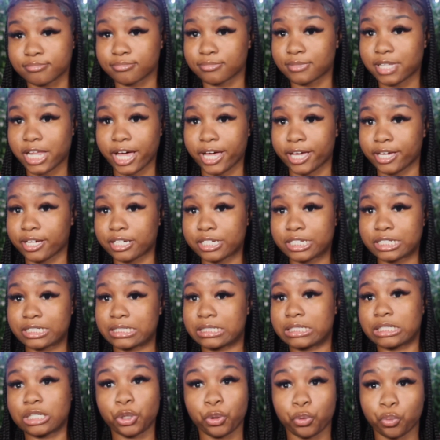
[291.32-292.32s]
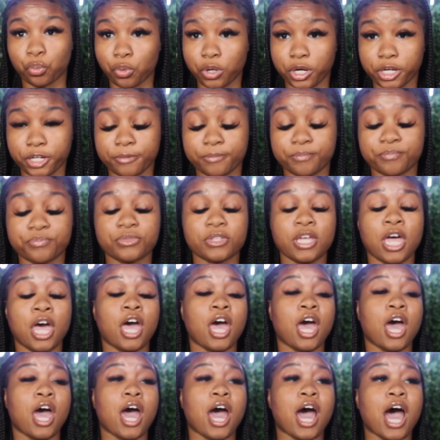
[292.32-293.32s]
Like, what?
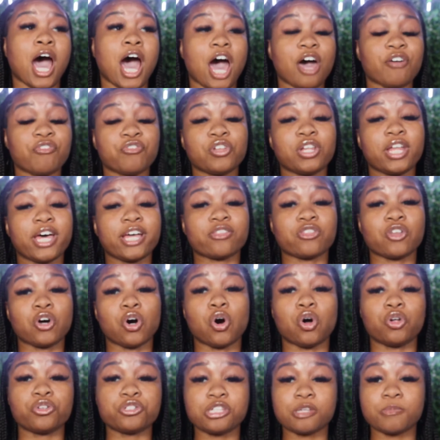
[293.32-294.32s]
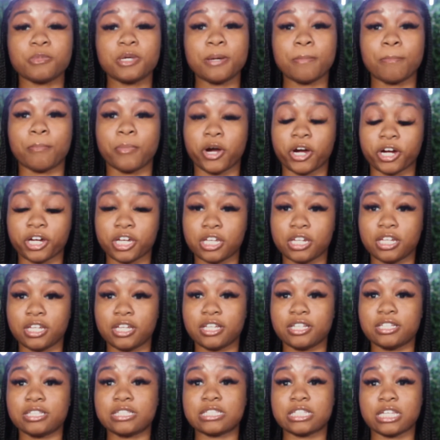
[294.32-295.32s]
I feel like the ultimate
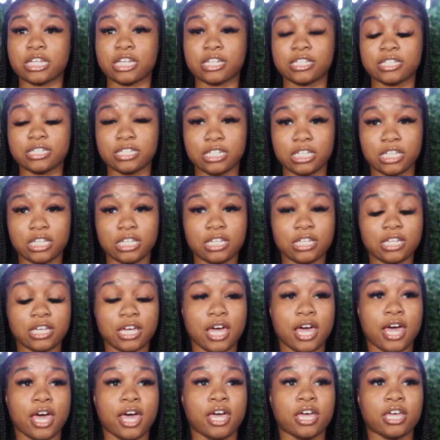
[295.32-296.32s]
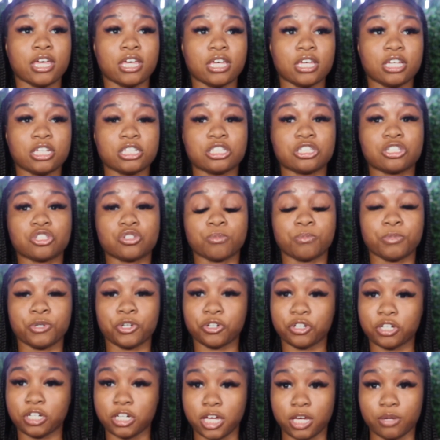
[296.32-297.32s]
marketing technique is to
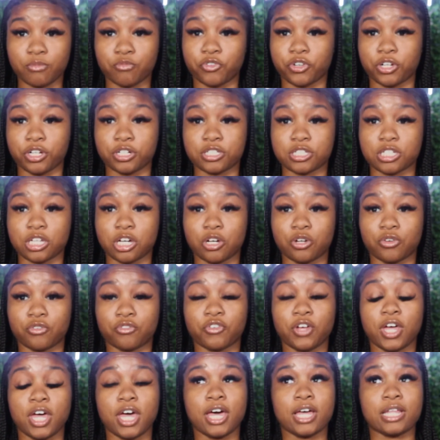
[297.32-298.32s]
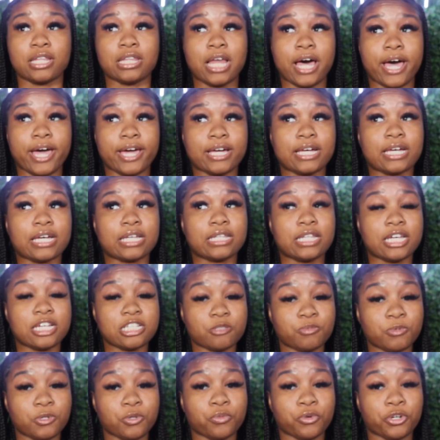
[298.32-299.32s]
build a name for yourself. Like,
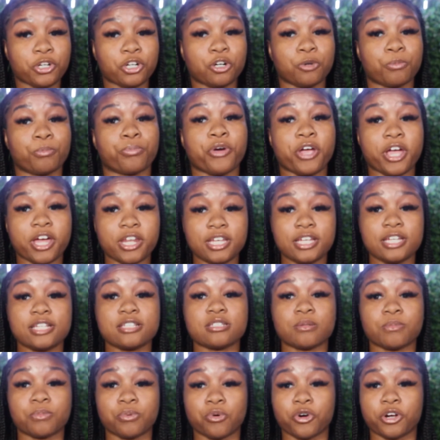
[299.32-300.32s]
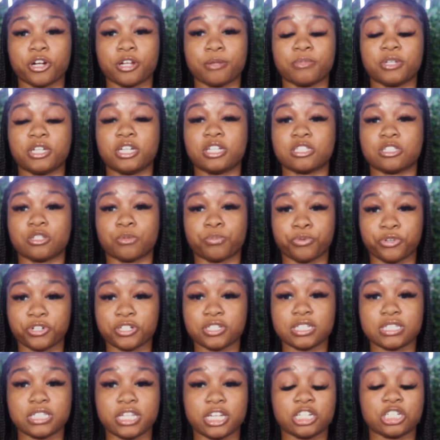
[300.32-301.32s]
let's be real, branding is important because the
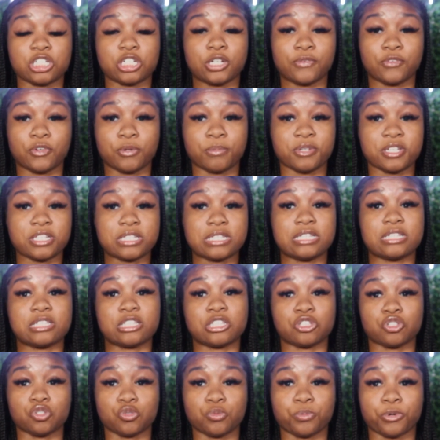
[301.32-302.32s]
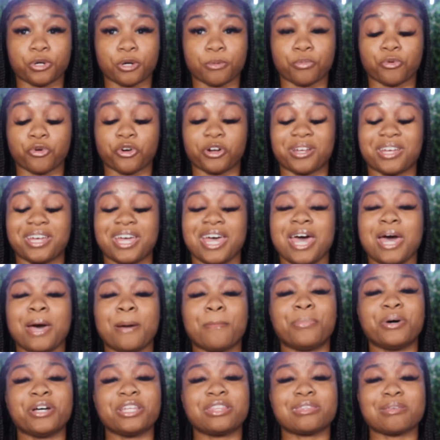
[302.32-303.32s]
presentation of your business is super important.
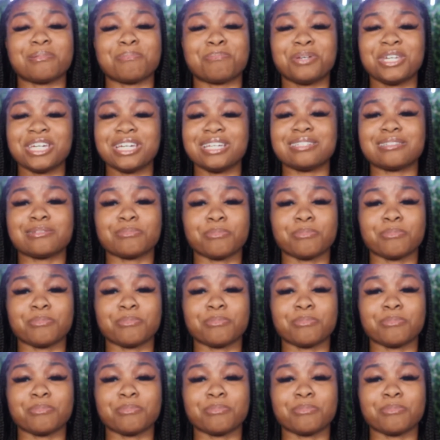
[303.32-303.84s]
But the biggest